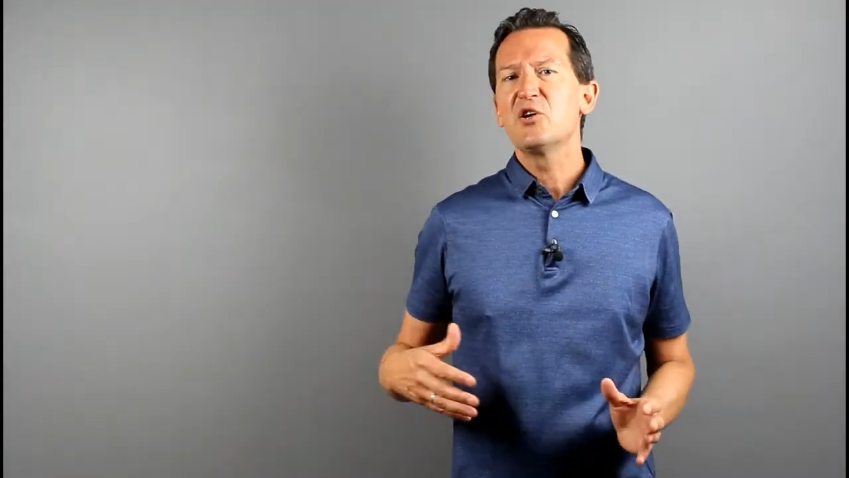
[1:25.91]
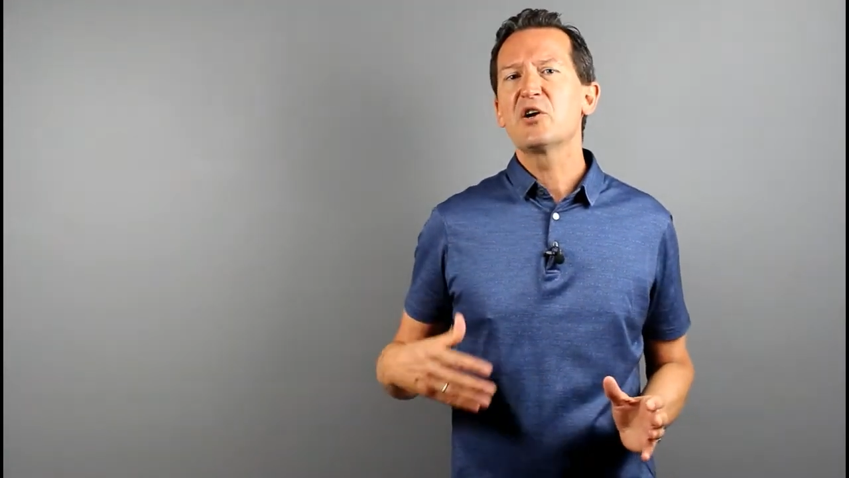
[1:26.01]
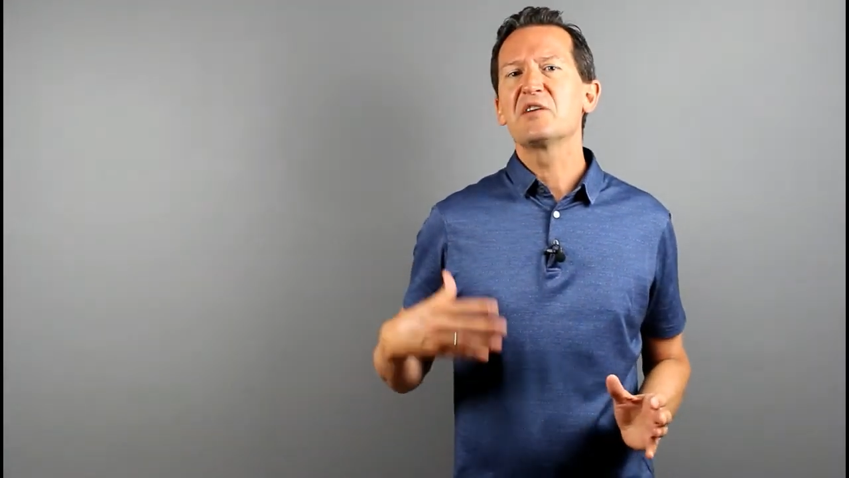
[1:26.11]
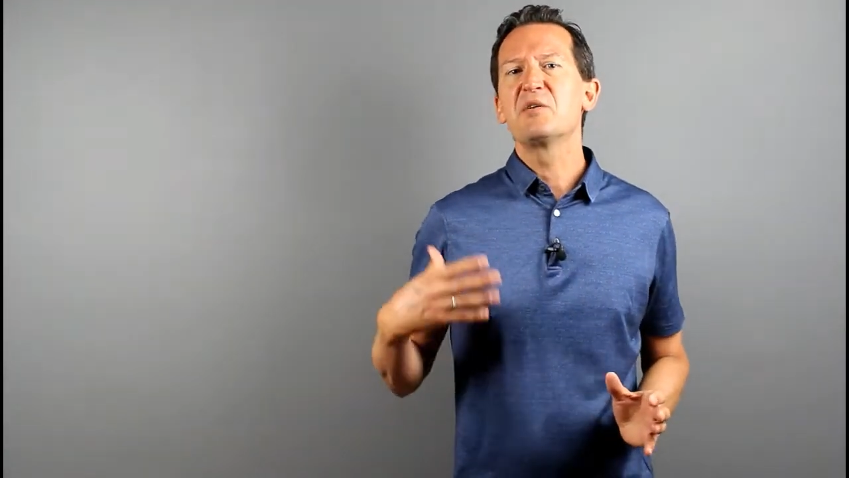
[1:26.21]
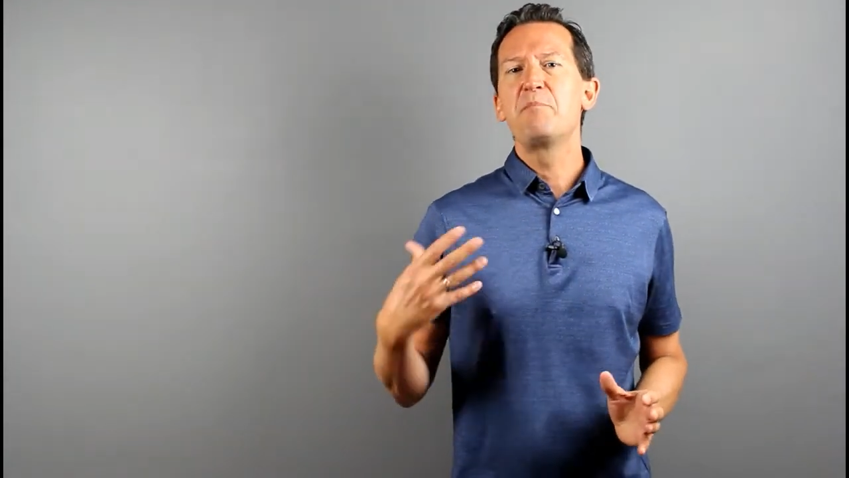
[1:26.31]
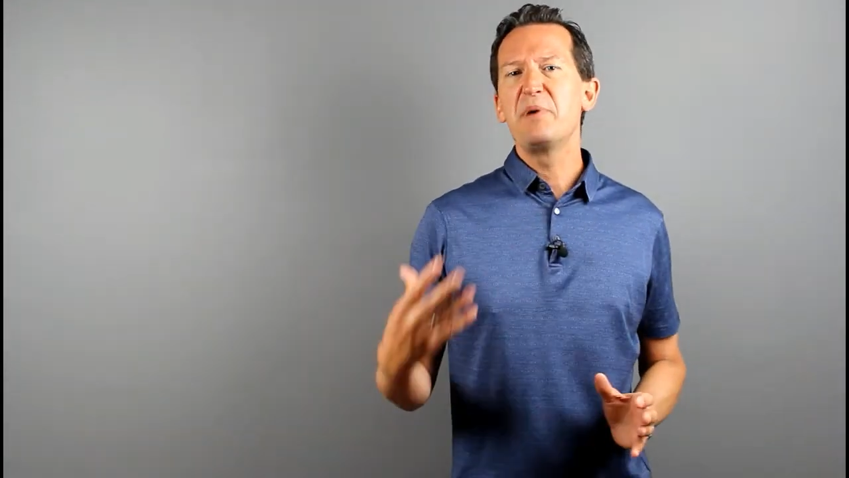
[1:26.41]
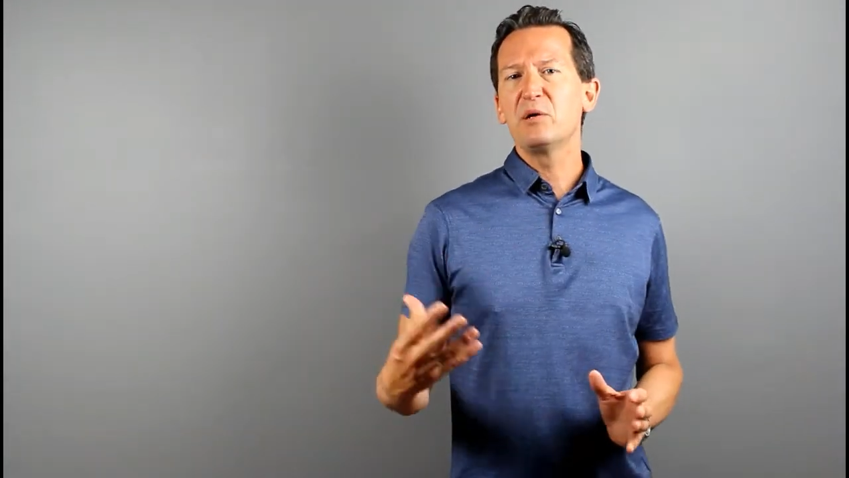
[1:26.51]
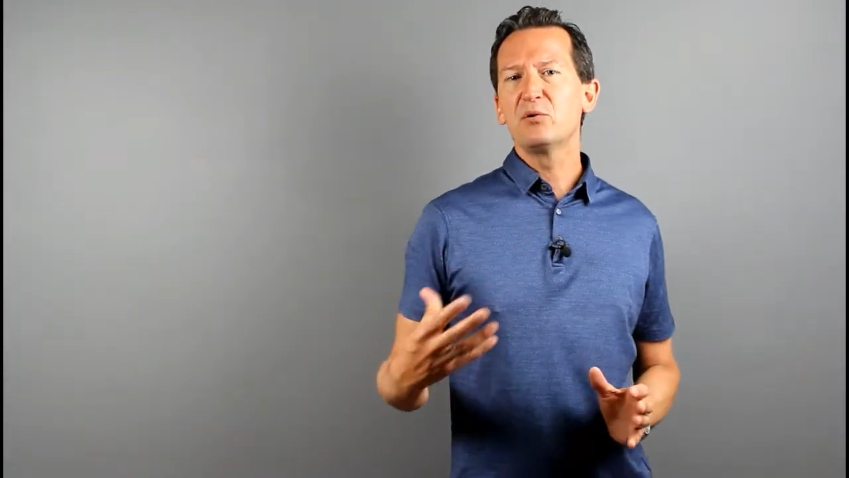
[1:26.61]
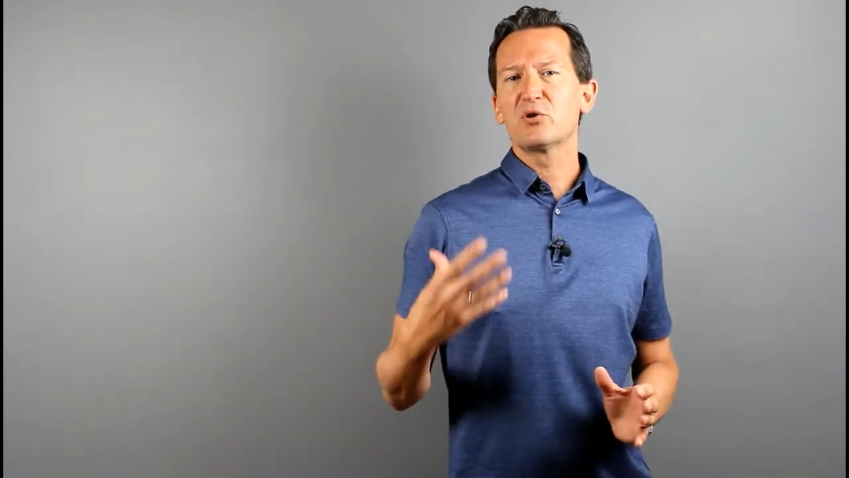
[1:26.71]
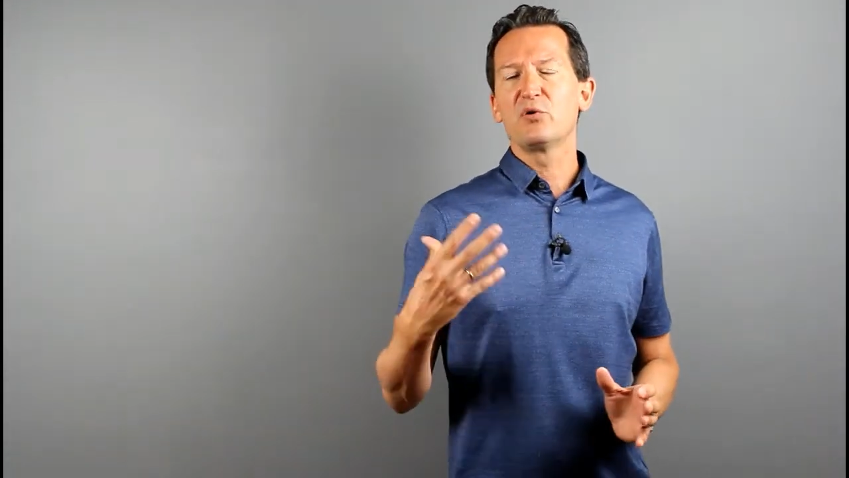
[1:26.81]
you're going to
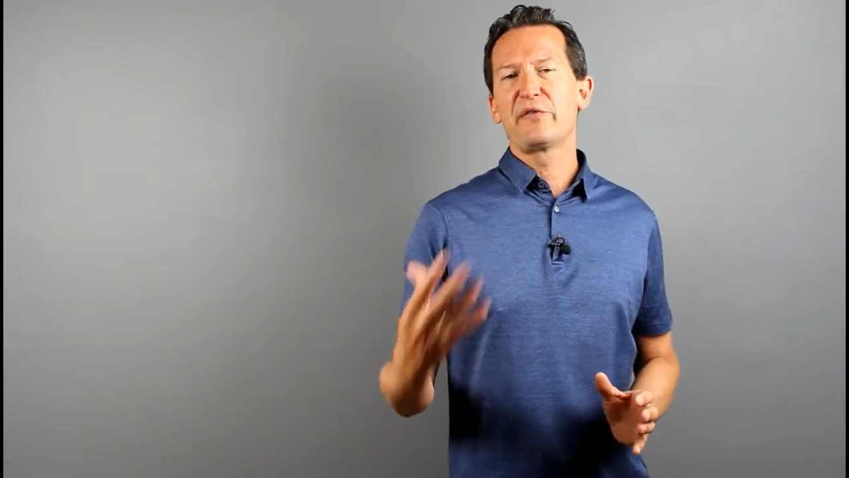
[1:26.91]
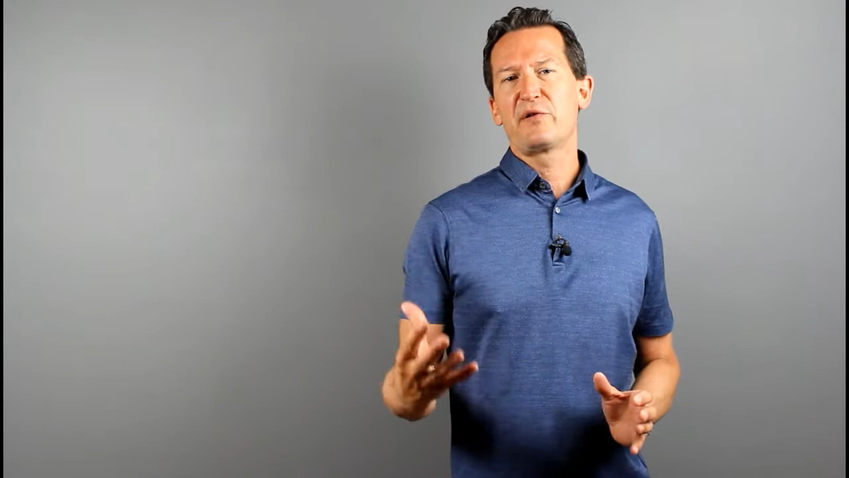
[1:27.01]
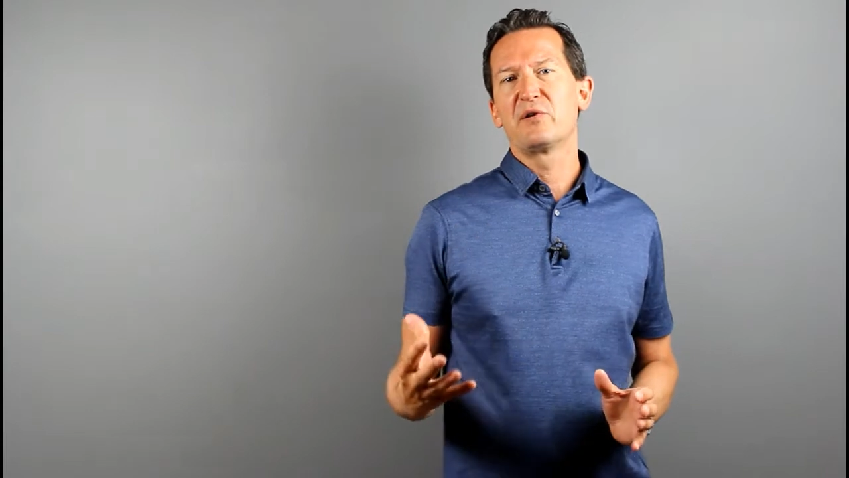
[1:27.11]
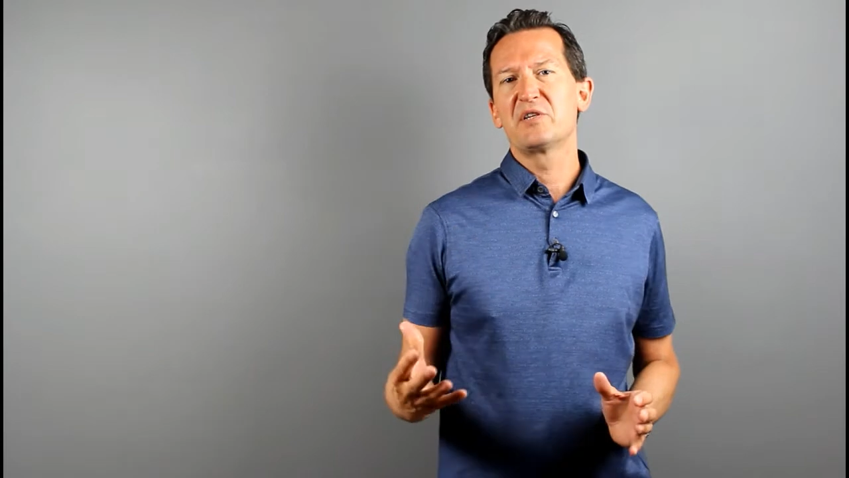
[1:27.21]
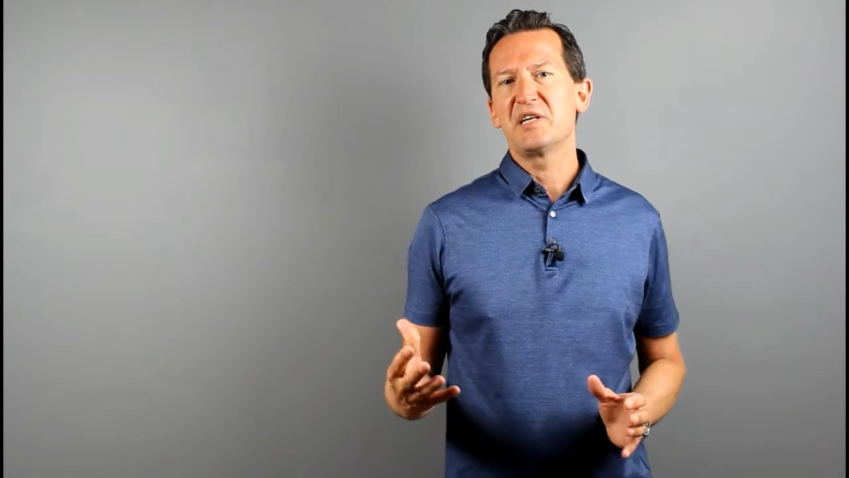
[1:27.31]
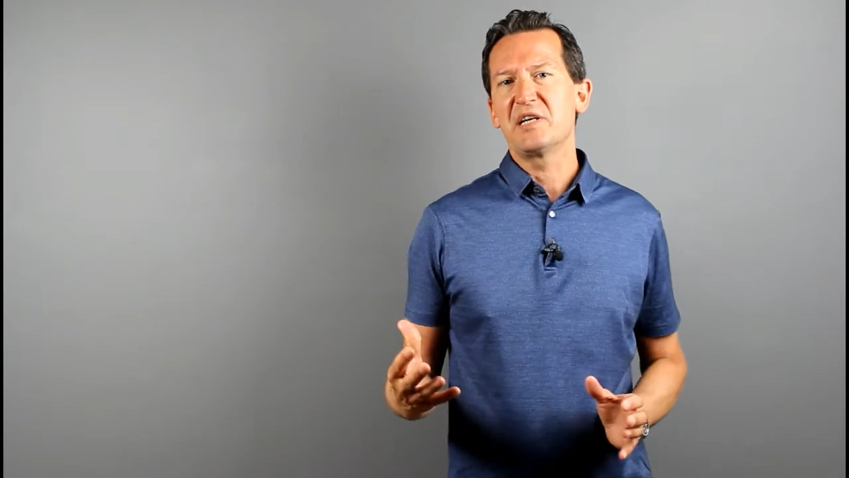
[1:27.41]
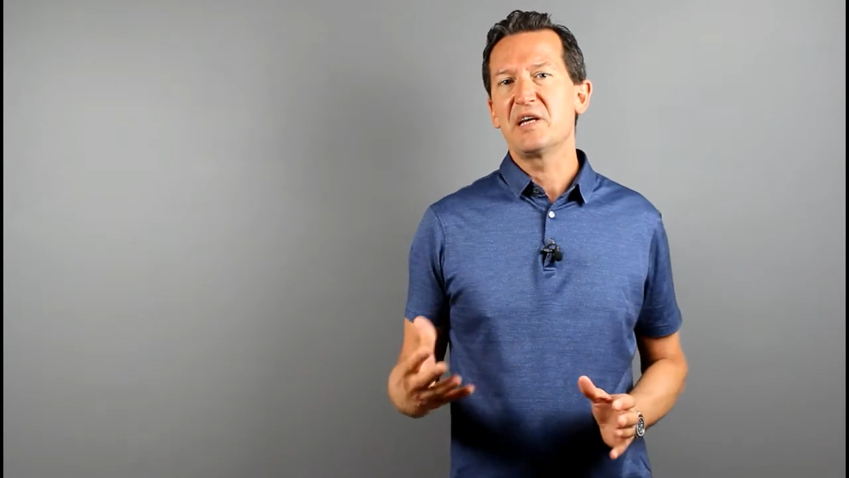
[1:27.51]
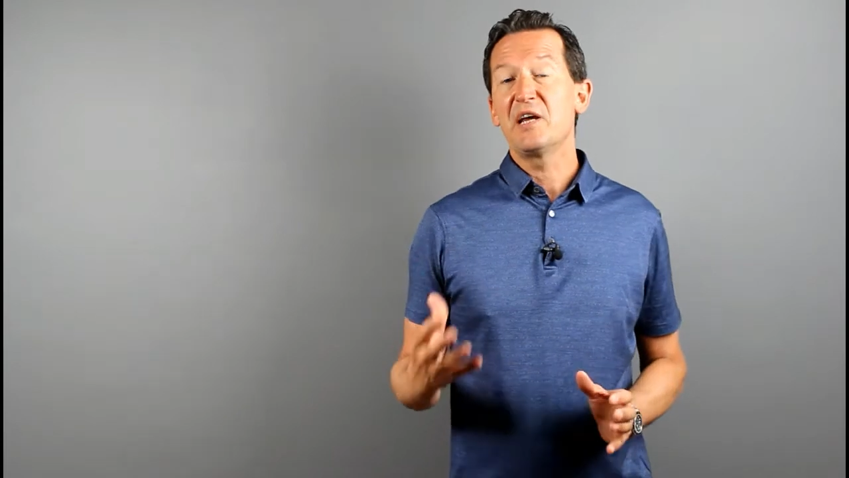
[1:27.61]
build authority